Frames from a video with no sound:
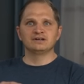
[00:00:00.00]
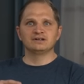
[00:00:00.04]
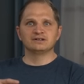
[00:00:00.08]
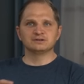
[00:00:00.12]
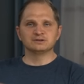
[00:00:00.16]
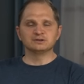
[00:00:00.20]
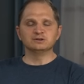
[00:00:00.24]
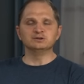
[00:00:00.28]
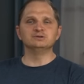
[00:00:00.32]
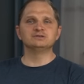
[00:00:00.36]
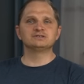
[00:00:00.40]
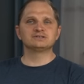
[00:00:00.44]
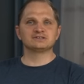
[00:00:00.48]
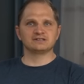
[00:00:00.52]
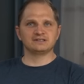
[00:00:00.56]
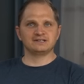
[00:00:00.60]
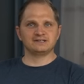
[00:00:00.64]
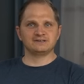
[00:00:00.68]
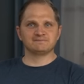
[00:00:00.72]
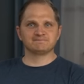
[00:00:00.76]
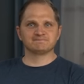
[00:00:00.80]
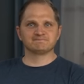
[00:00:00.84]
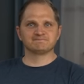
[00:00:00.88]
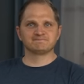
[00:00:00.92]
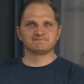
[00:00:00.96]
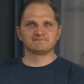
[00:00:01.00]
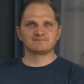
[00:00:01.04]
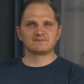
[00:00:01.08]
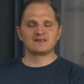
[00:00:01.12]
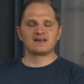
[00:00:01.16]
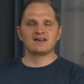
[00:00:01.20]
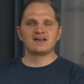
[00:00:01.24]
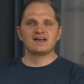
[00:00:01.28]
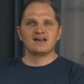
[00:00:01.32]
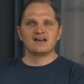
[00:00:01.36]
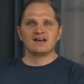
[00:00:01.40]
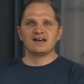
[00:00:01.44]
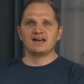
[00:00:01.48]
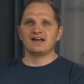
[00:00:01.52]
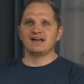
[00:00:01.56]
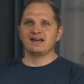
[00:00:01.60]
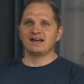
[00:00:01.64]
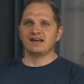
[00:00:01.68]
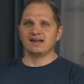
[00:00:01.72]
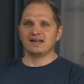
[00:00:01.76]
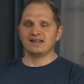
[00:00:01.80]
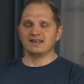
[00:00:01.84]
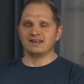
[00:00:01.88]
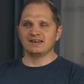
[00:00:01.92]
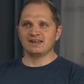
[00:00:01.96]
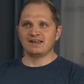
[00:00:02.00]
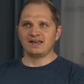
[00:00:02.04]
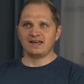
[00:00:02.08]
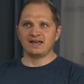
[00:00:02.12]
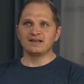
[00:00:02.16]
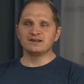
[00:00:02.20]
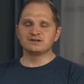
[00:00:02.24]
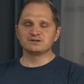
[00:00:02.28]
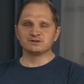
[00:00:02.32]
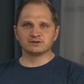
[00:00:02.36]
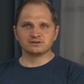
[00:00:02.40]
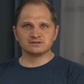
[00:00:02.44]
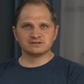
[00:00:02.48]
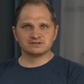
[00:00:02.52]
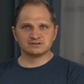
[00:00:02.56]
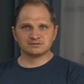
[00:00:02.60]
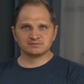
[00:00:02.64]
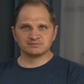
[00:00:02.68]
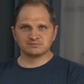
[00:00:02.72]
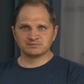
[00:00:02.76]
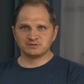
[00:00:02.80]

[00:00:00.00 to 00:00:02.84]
loosely. And angels